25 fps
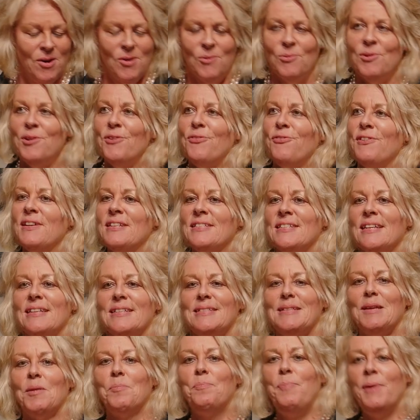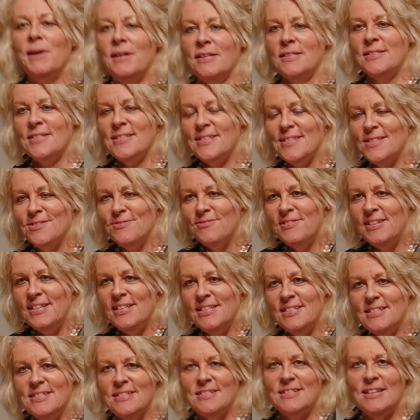What a fantastic buzz there
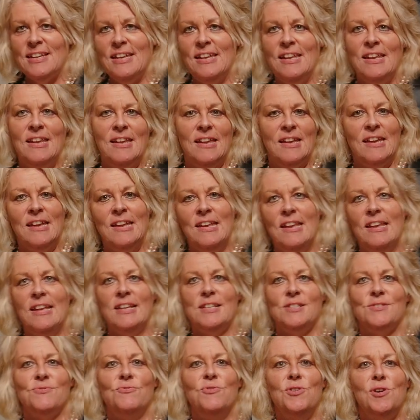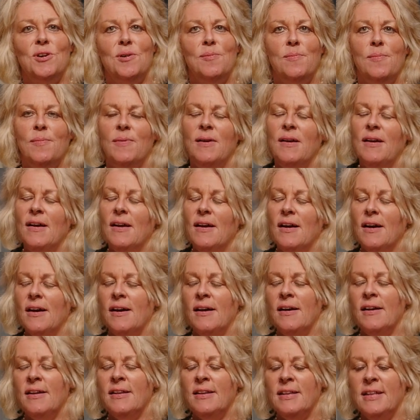is in this room
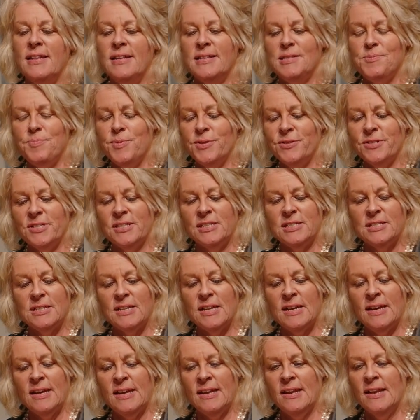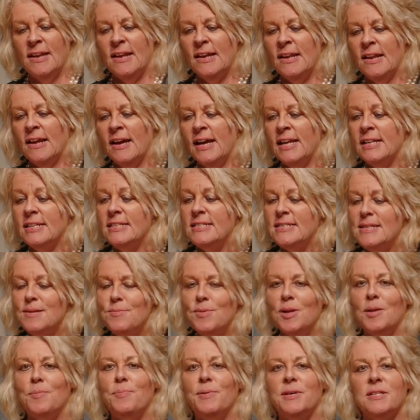and in this building today. And I had a
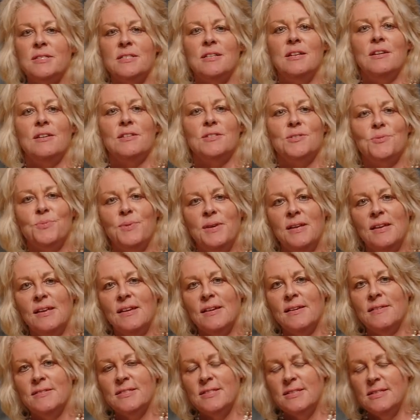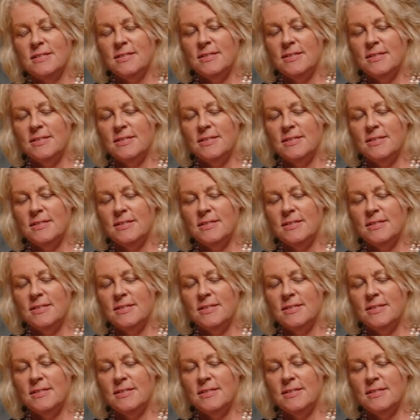similar buzz last week. I was in